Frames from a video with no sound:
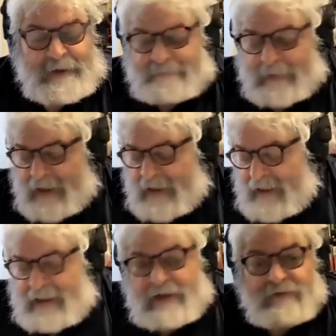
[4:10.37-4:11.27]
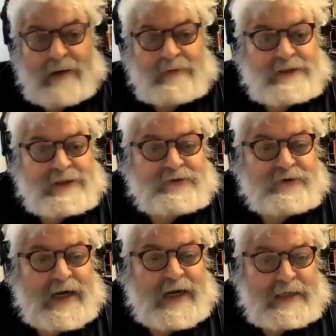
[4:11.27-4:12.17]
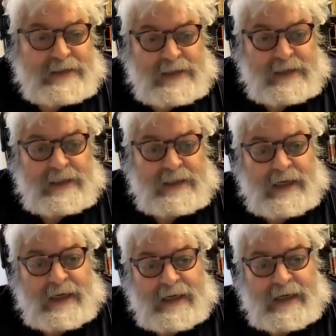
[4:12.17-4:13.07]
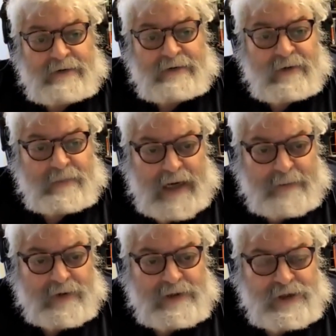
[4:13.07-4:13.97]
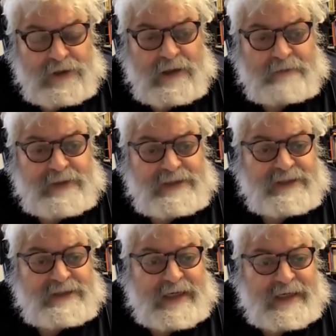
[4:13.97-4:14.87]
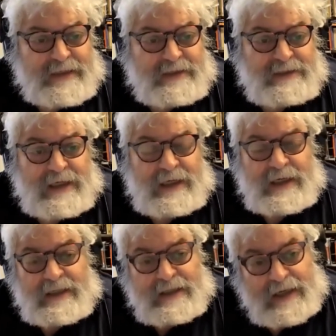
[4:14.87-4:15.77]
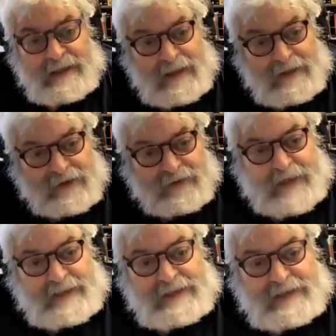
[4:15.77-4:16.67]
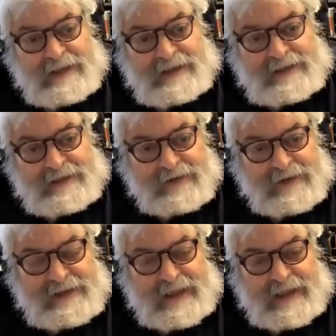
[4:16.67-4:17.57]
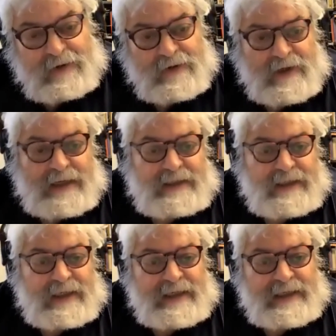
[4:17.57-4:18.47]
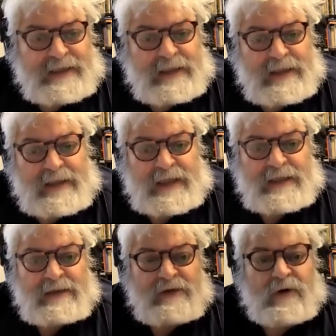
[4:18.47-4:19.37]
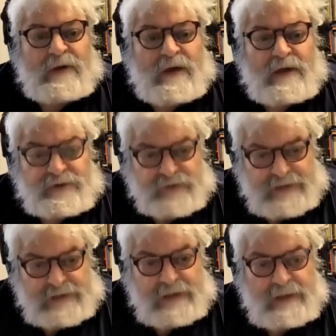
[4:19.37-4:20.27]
And then Robert Strand and I wrote a paper in Journal of Business Ethics that traced the sort of stakeholder idea in the North countries.